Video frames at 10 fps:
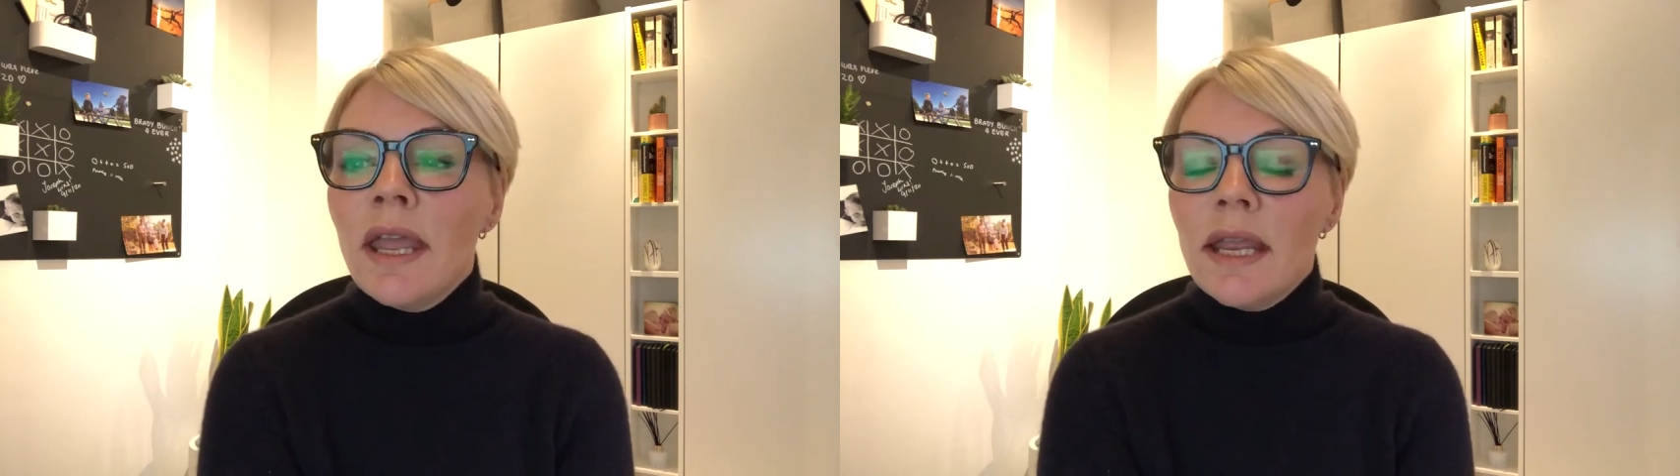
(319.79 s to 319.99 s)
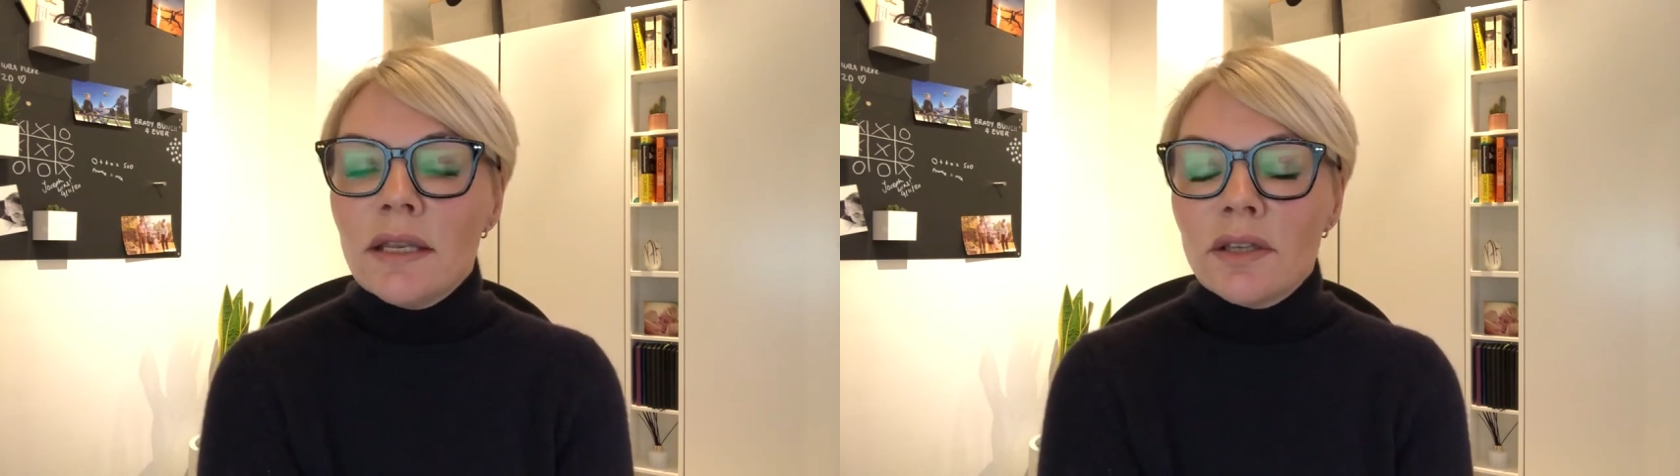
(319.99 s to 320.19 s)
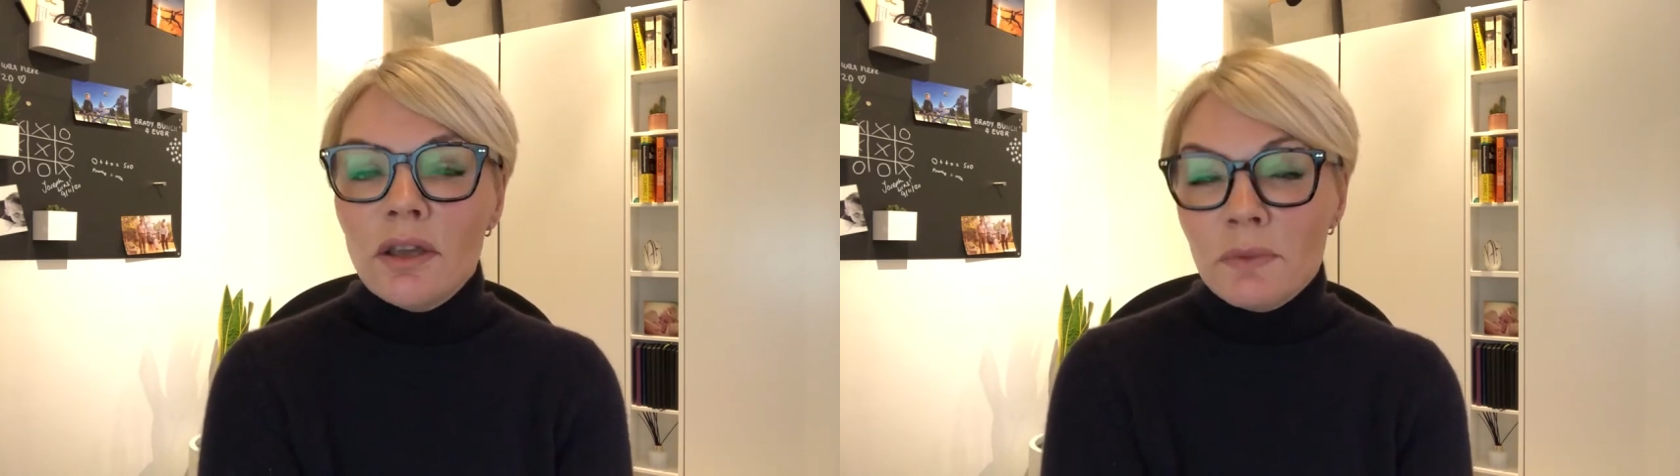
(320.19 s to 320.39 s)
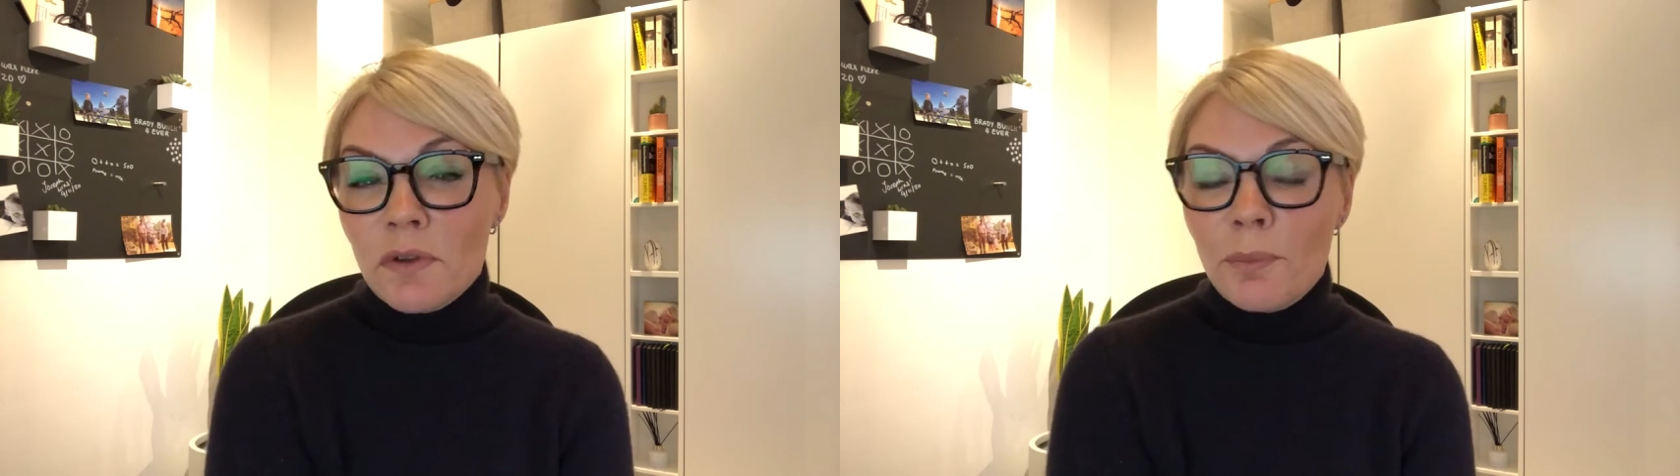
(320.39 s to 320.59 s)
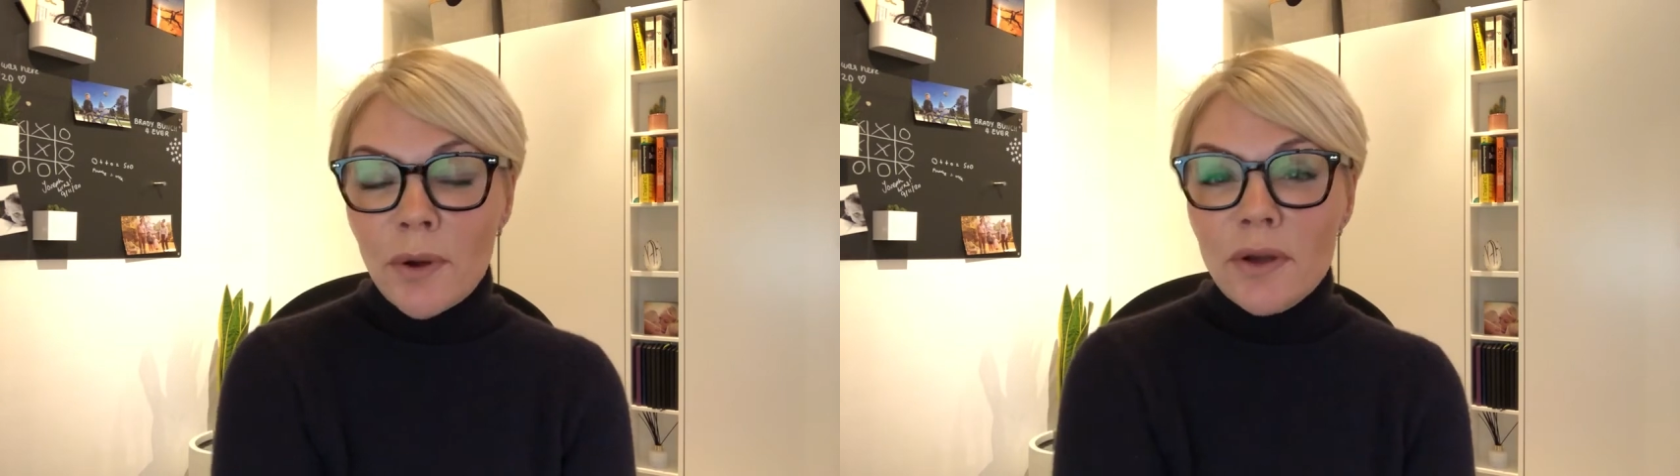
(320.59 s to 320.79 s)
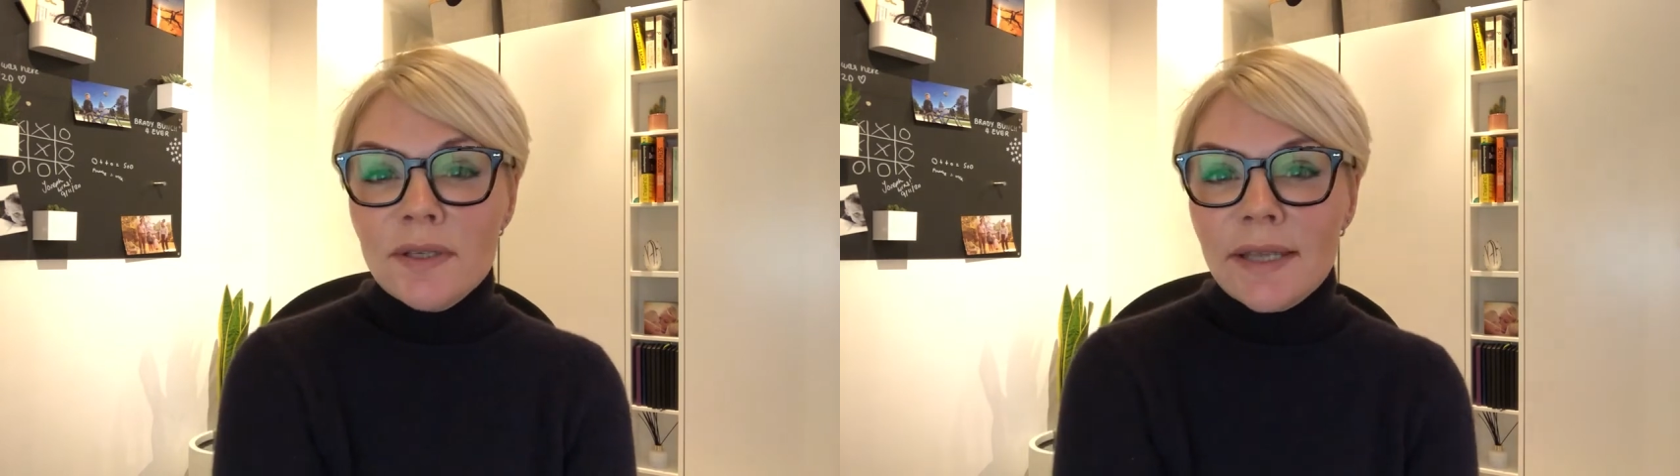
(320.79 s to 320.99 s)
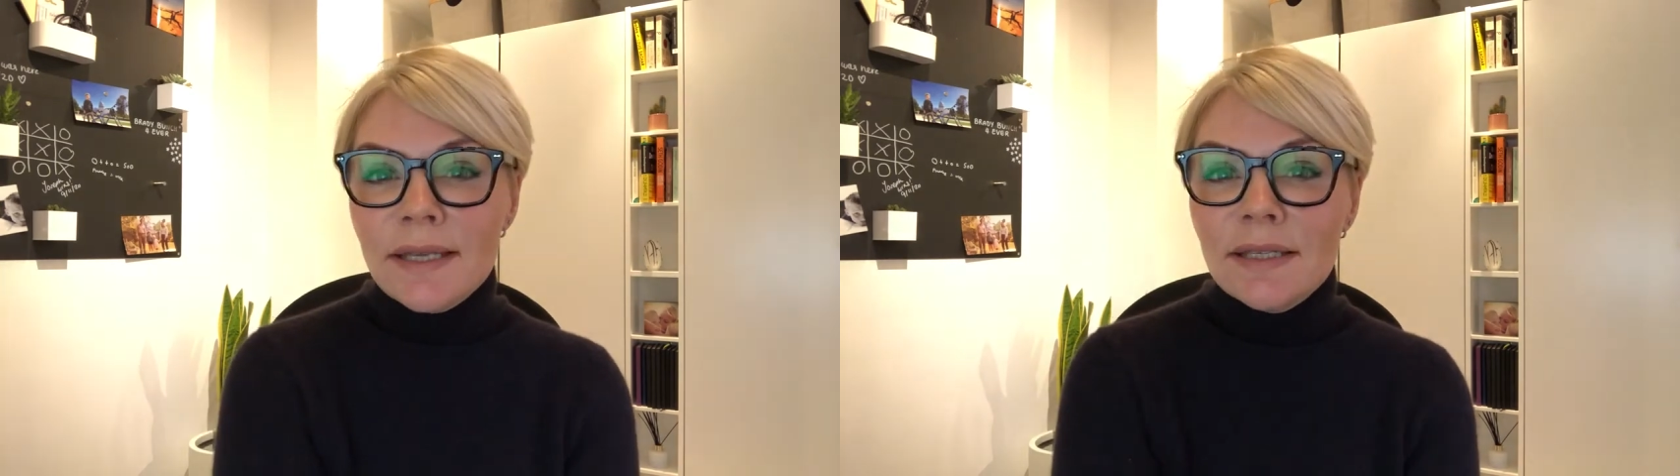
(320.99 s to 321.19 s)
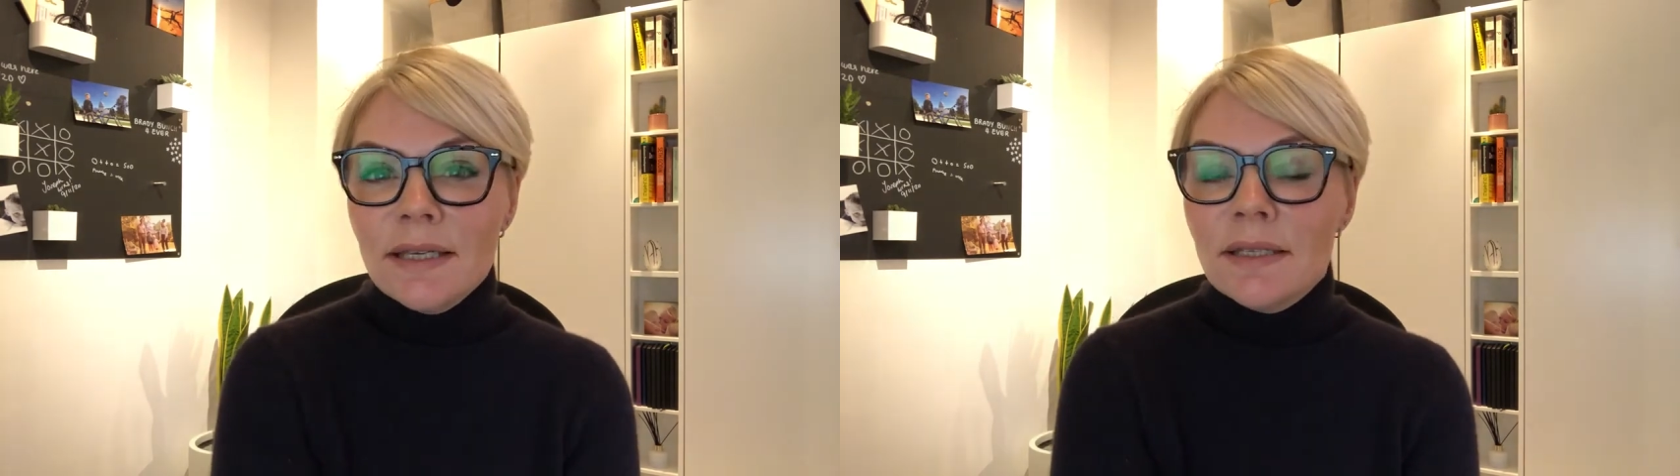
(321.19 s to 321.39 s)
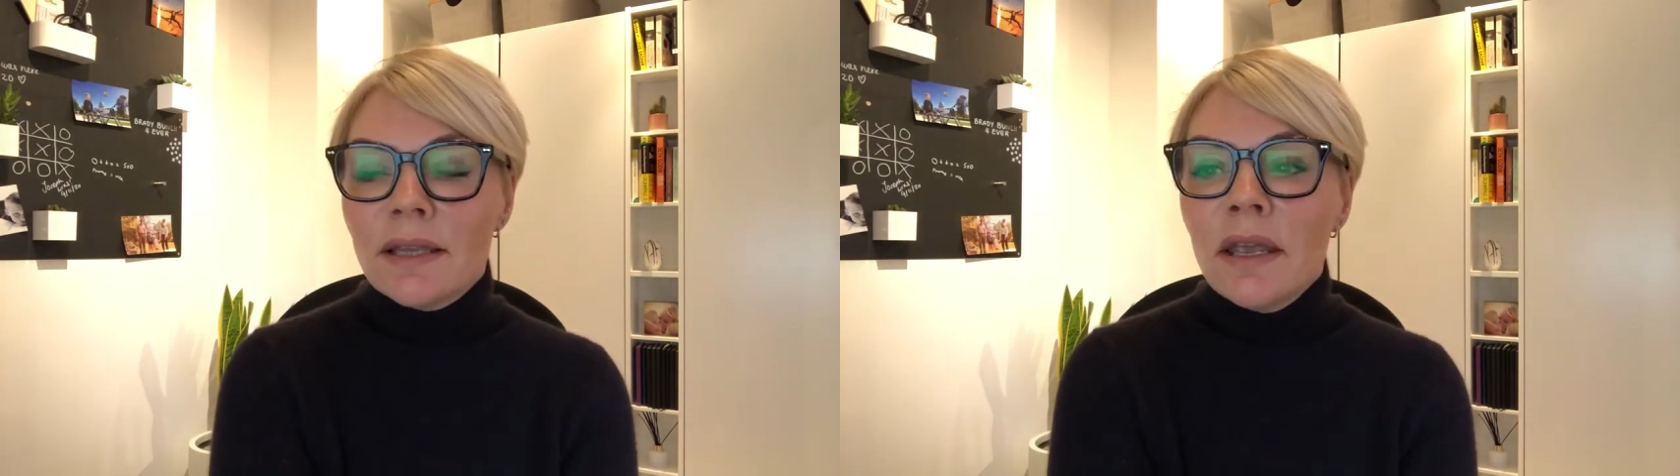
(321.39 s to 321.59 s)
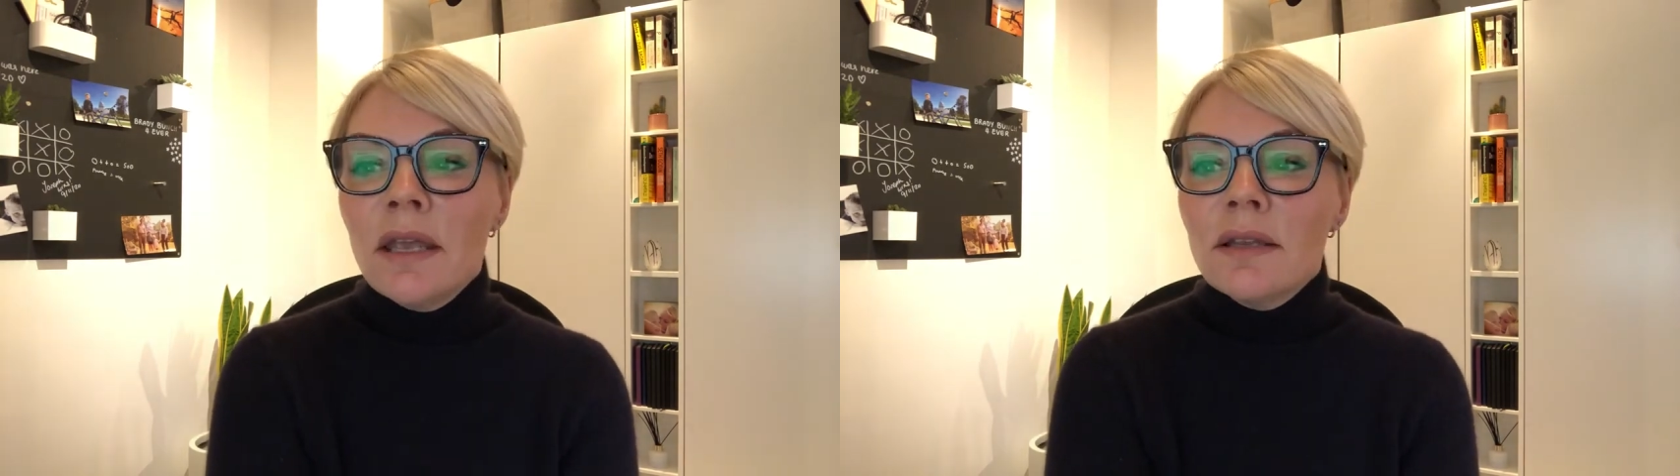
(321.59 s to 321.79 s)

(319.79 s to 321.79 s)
in terms of processes.